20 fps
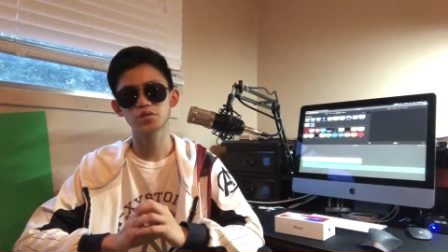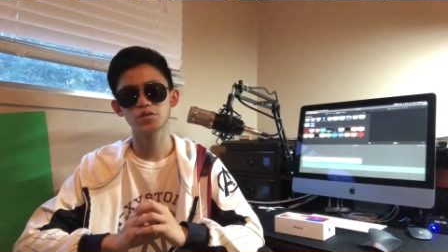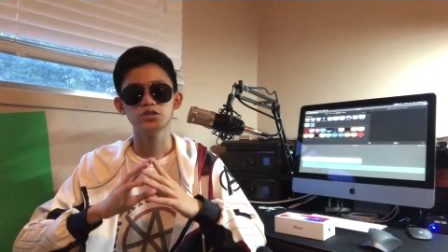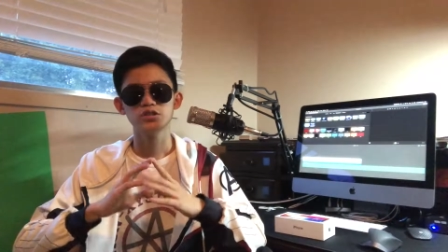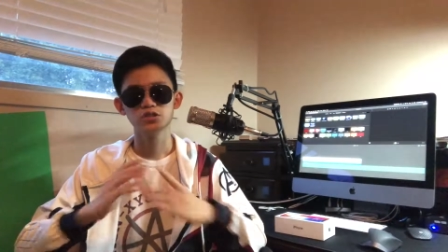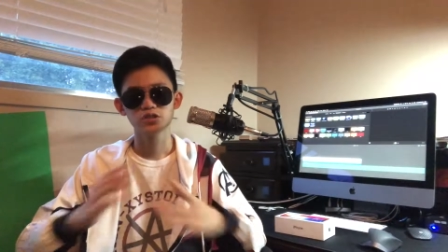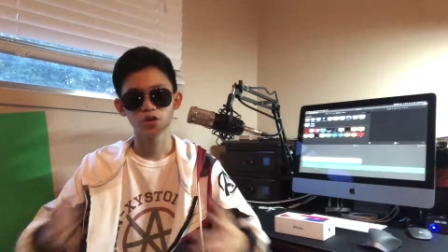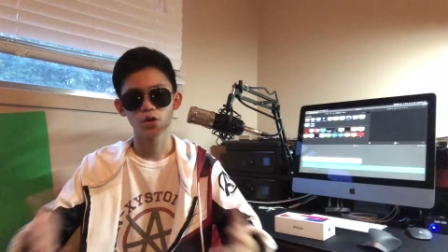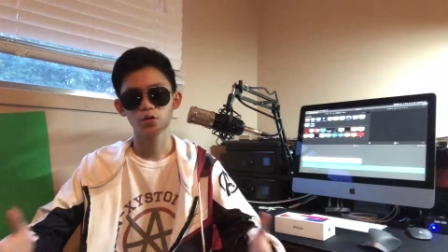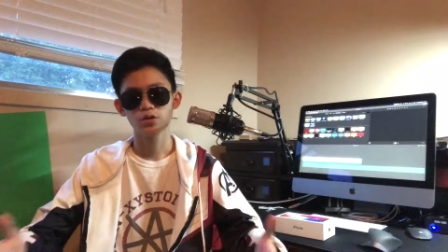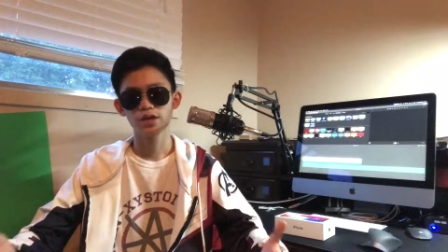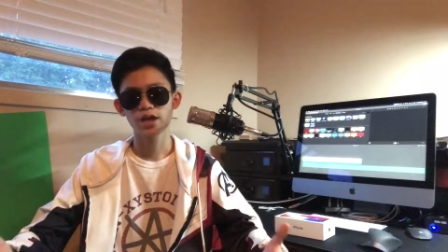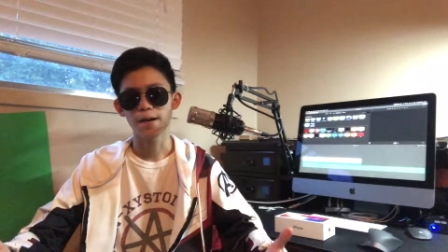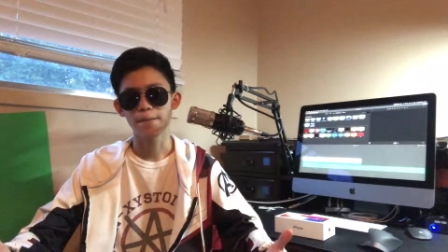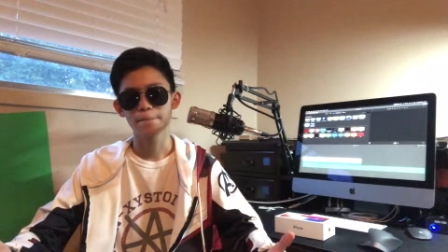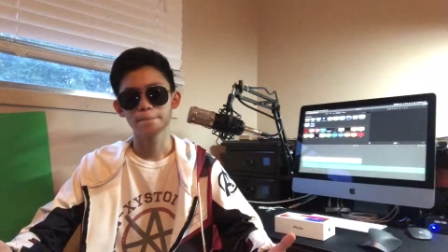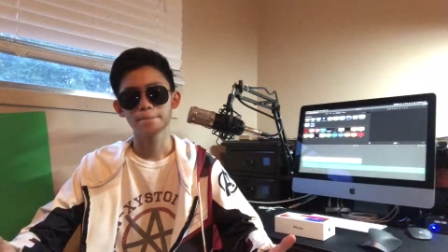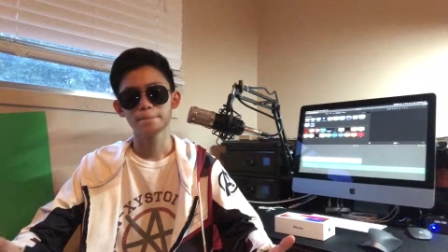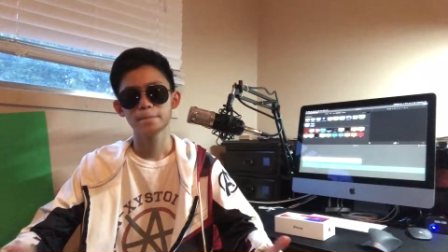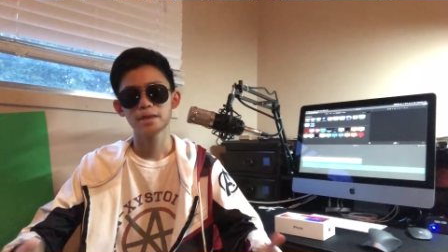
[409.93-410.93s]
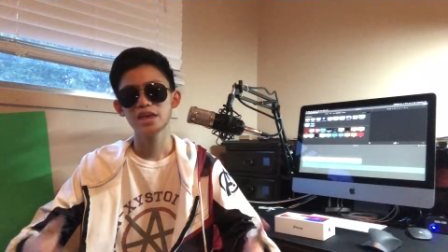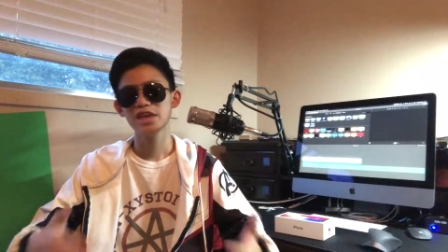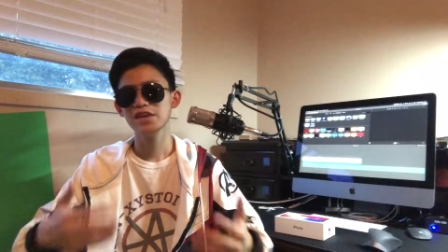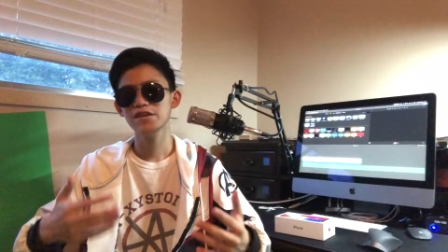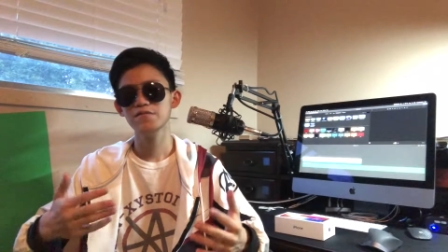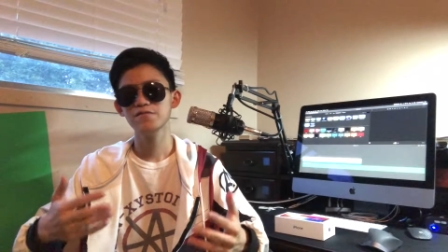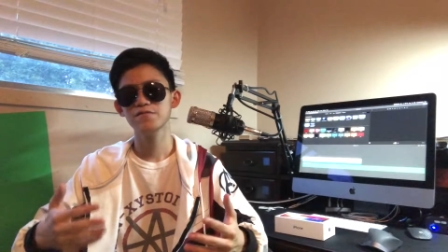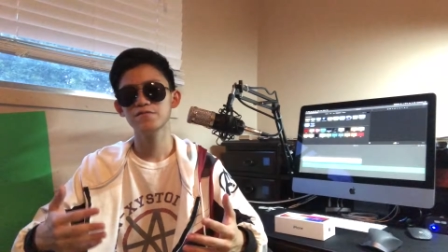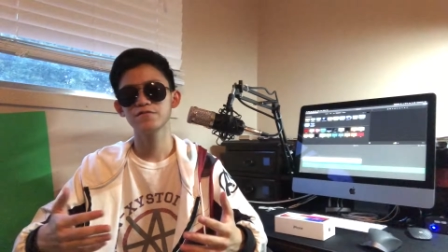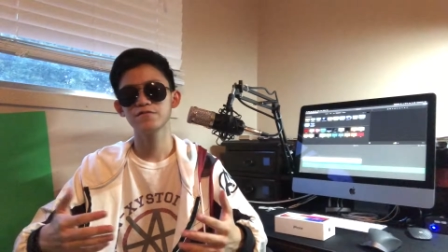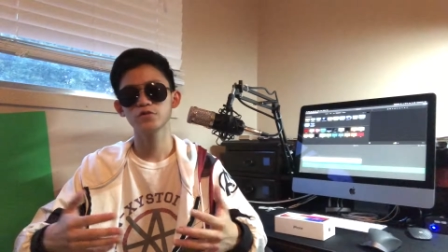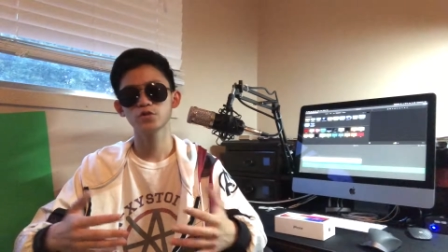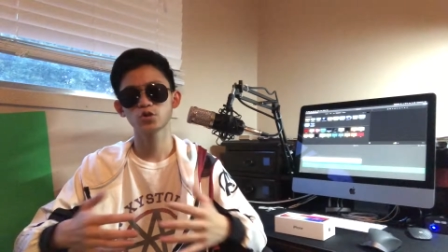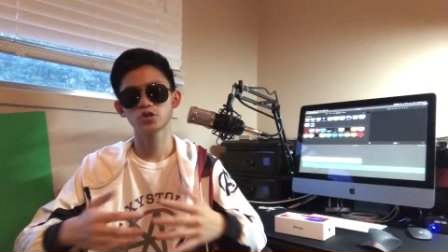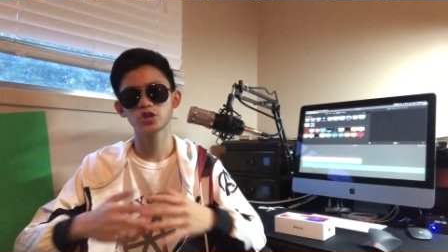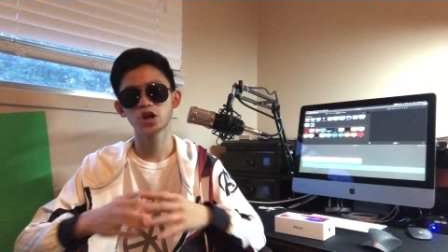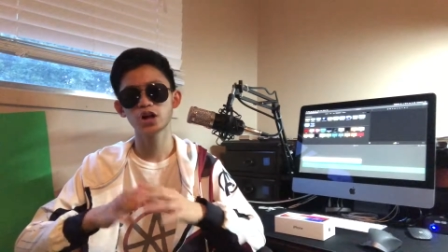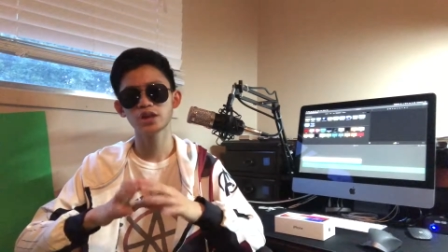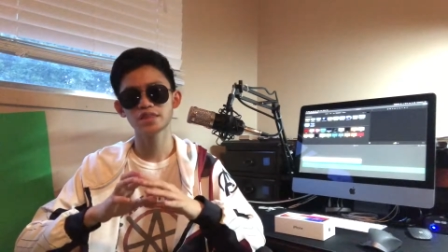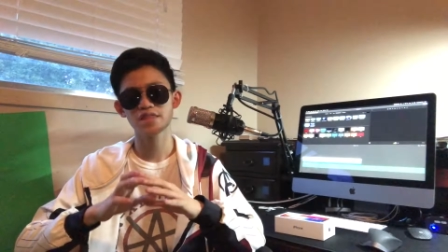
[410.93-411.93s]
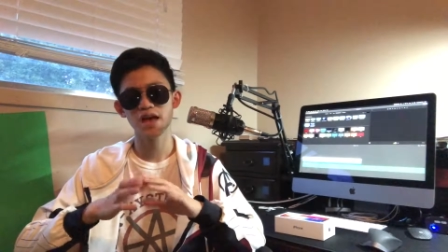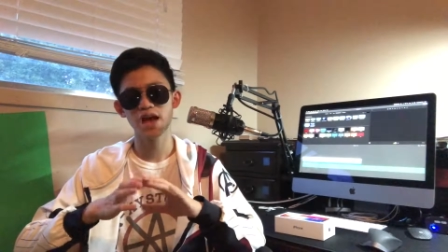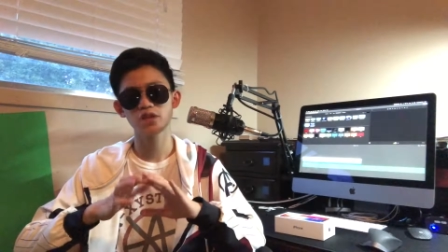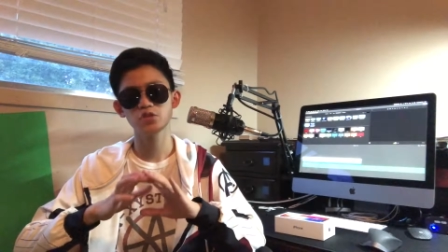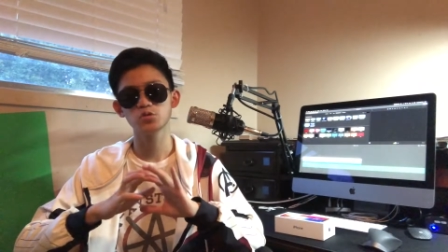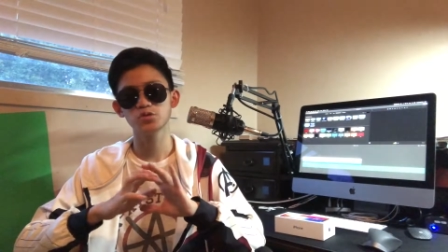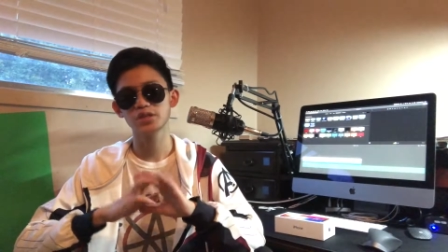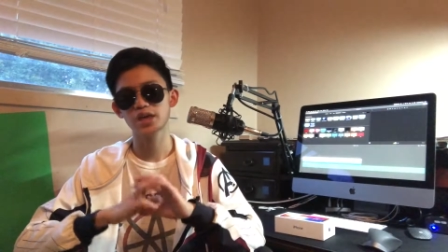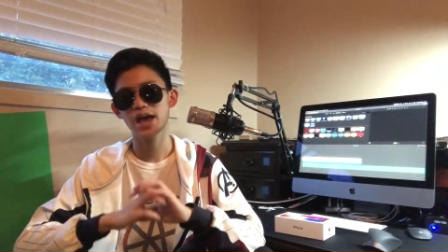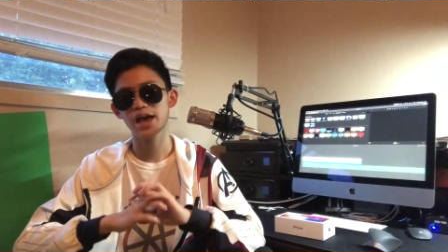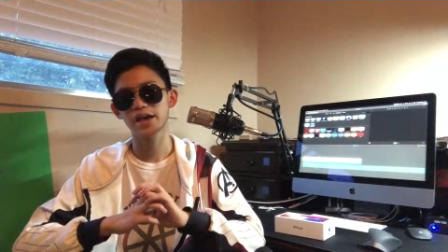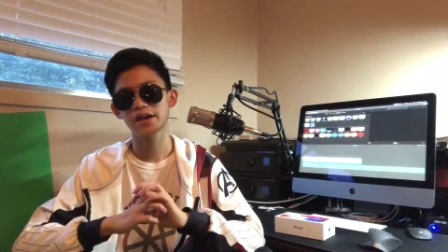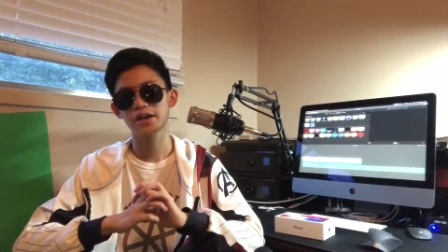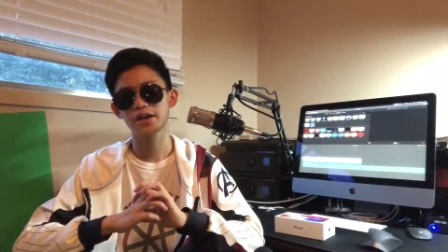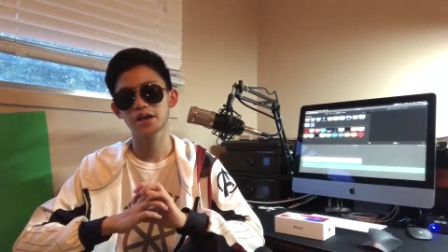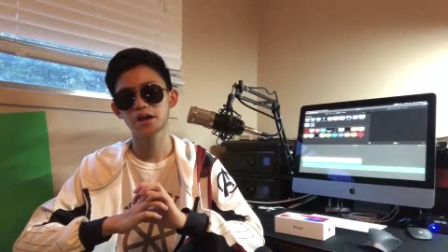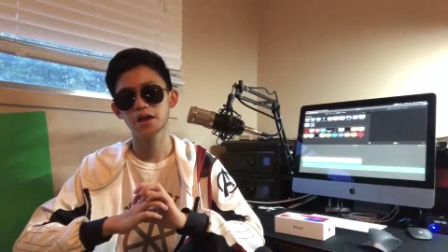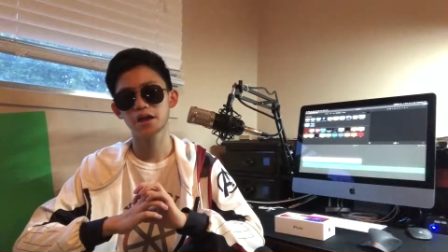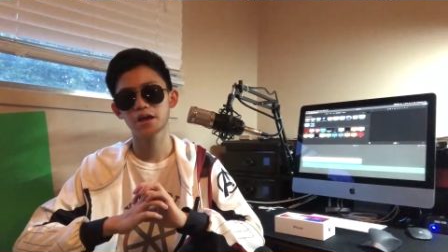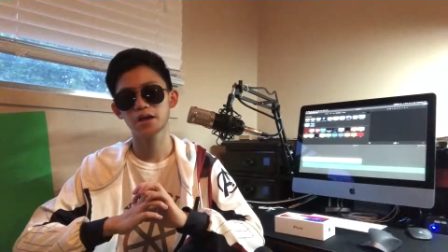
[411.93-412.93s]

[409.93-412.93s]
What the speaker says: So yeah, if you're not that into tech,